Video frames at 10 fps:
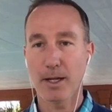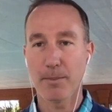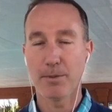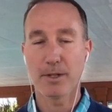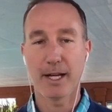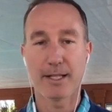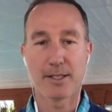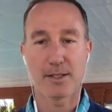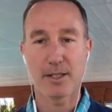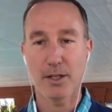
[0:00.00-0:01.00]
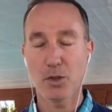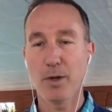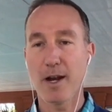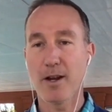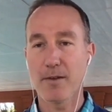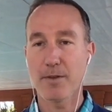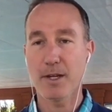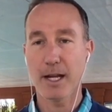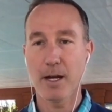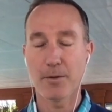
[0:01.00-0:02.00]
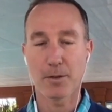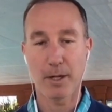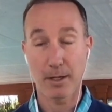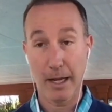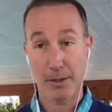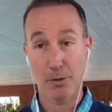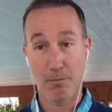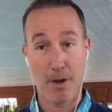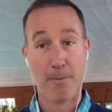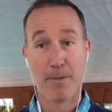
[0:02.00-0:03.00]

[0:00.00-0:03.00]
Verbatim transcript: and I just tweeted everything out so I could actually